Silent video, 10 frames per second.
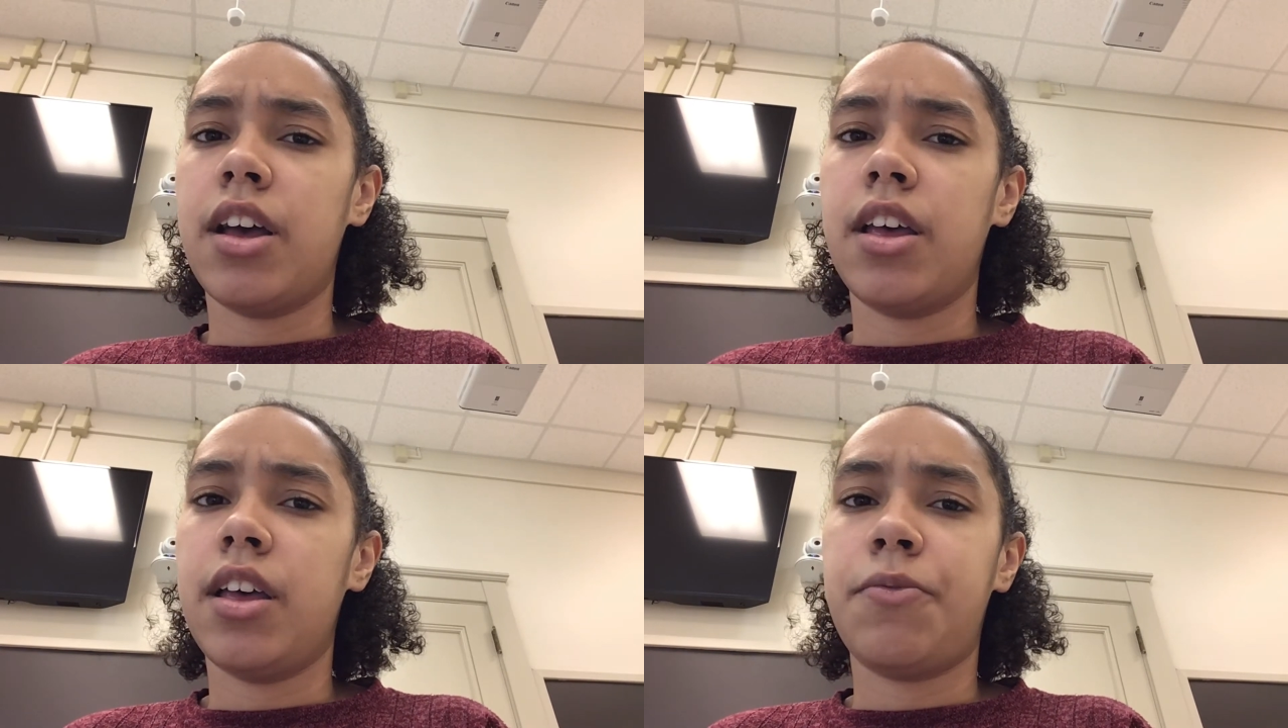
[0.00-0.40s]

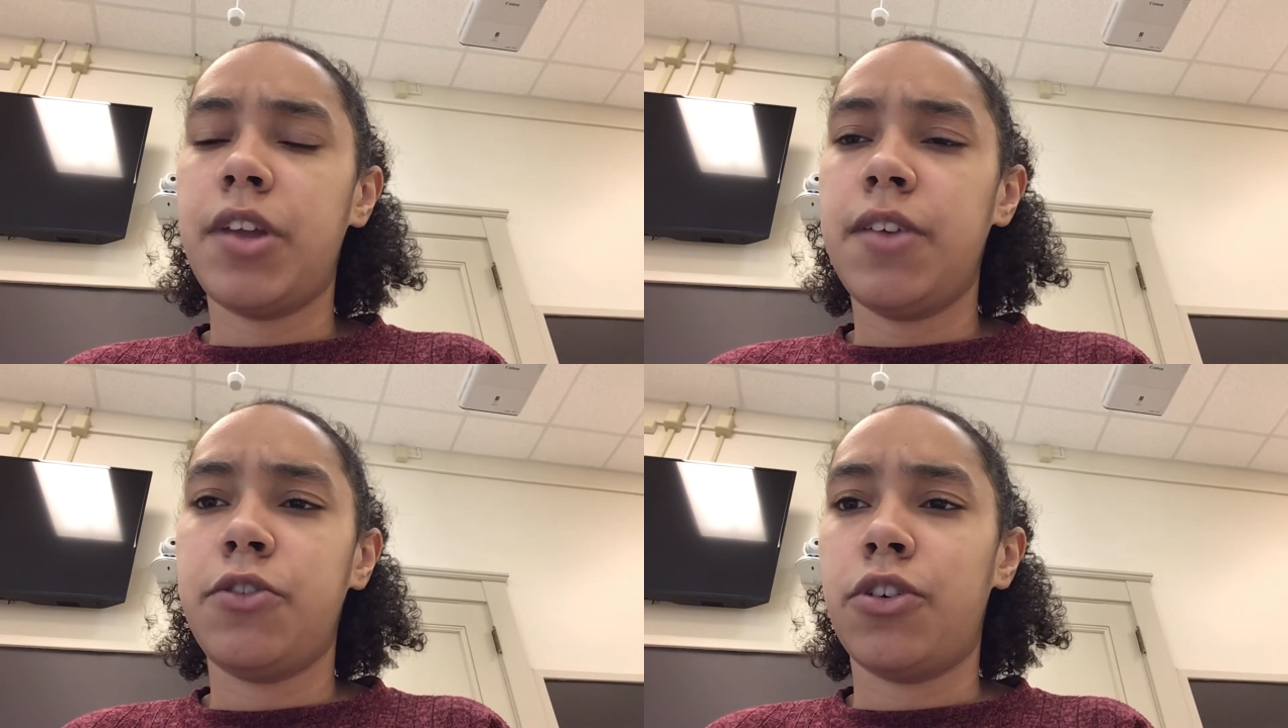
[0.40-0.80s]
if
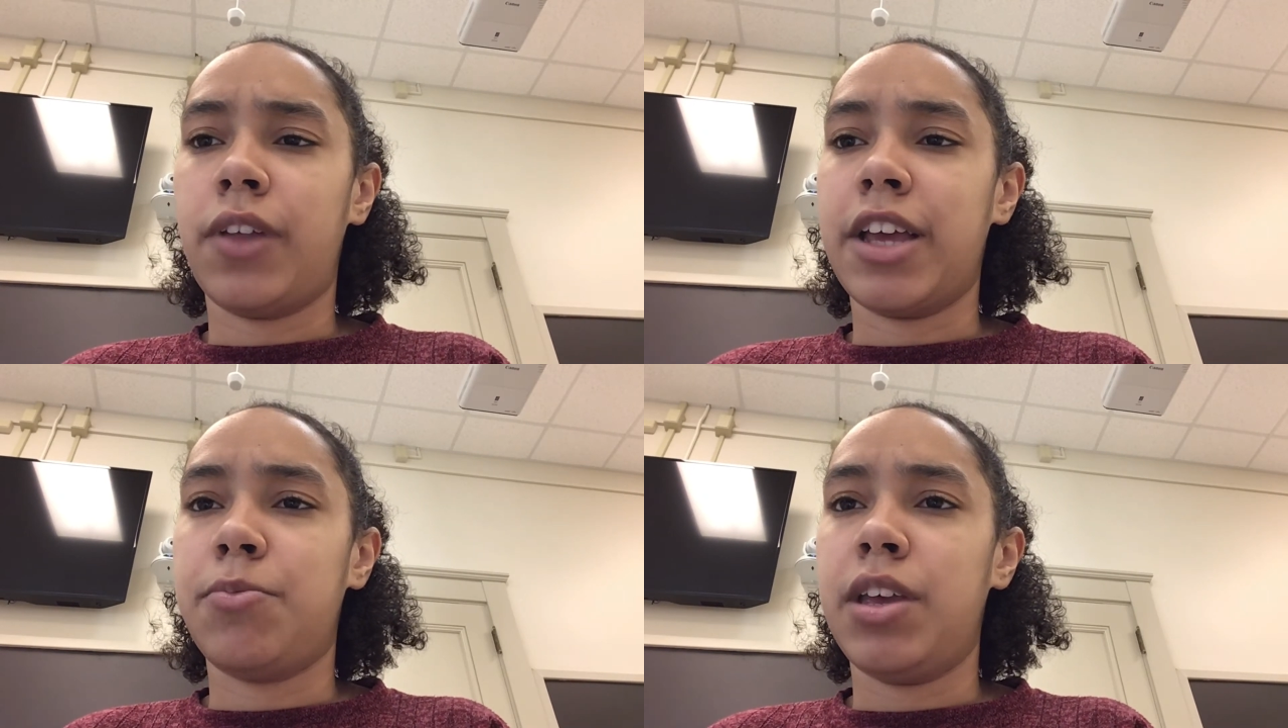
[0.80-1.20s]
any of you are
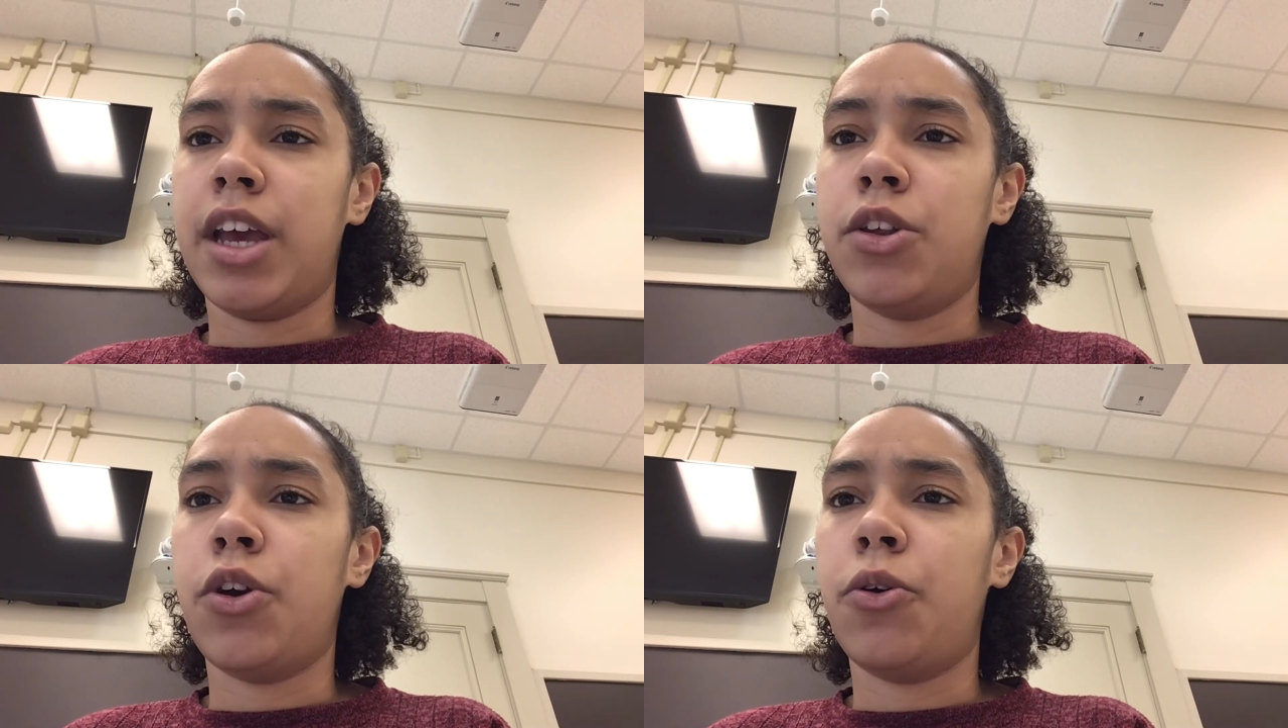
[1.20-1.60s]
like me, I
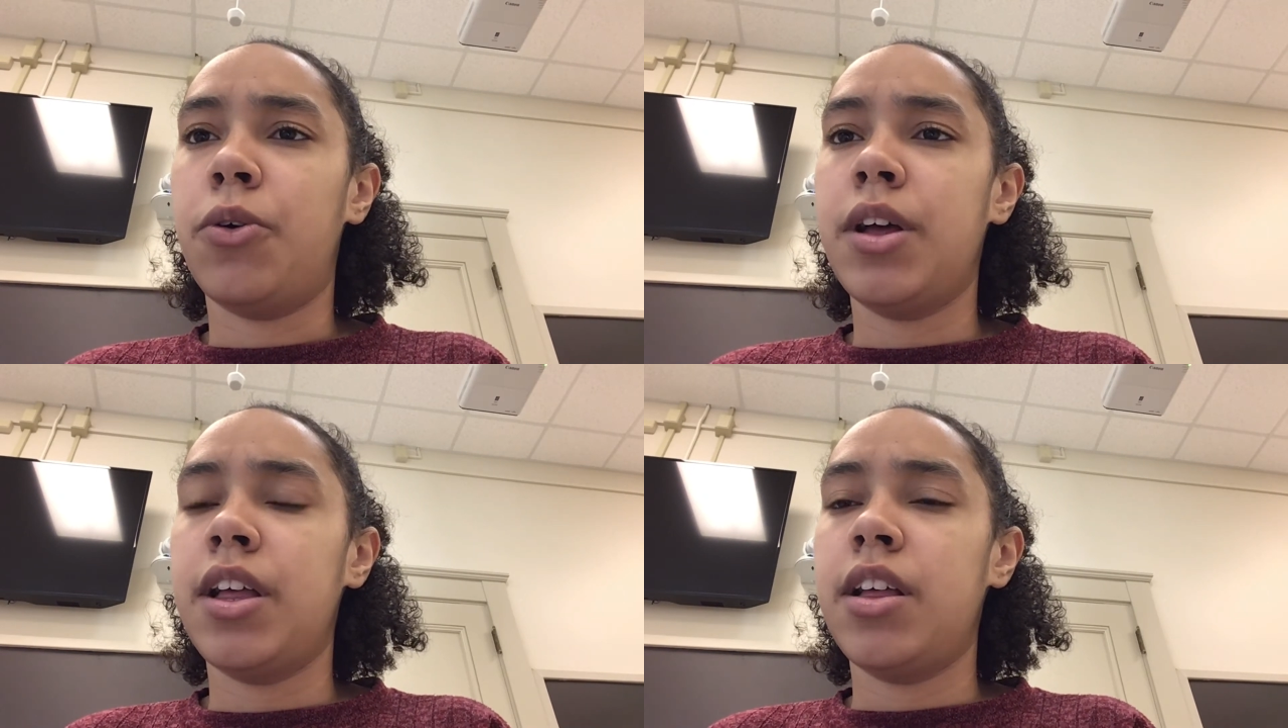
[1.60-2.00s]
know
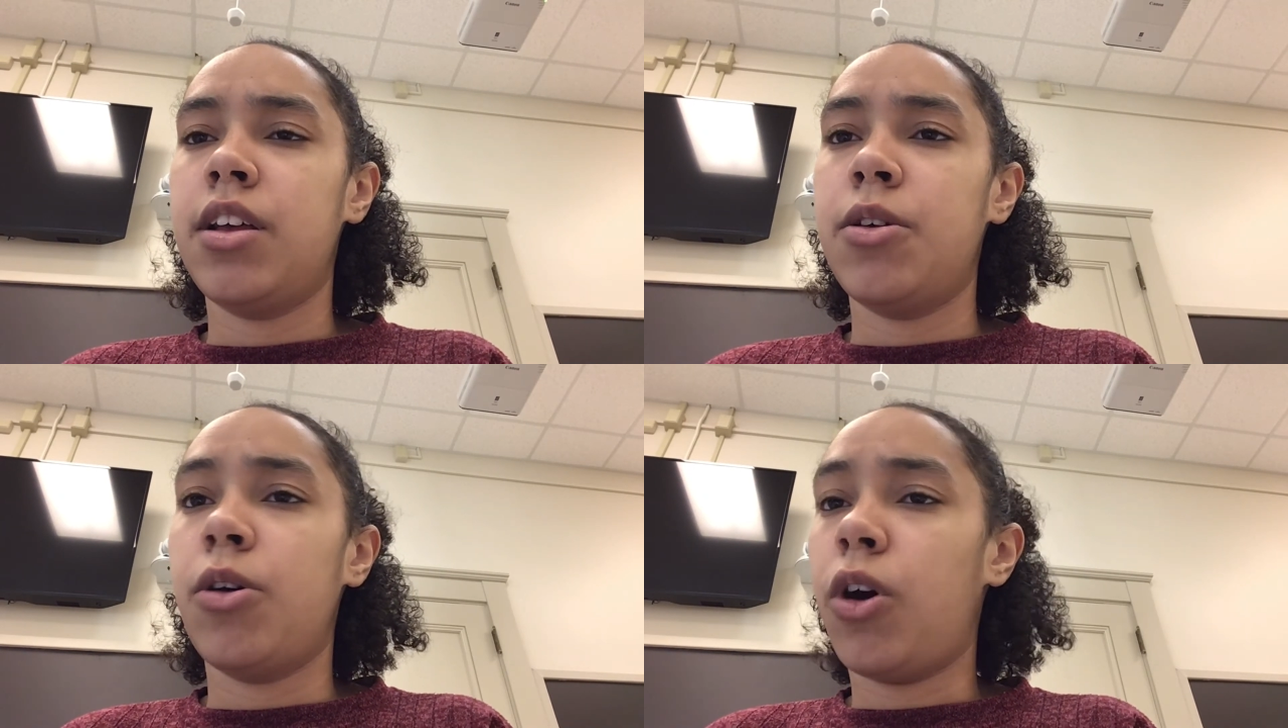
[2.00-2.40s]

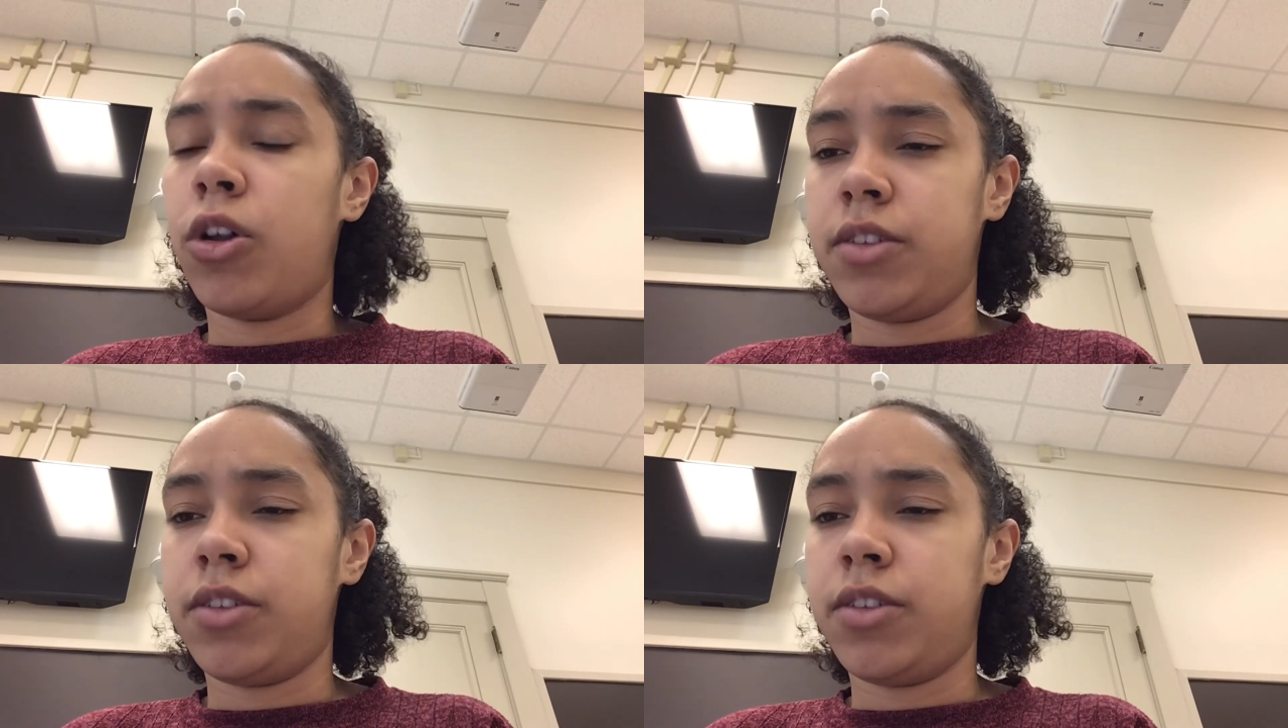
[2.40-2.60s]
all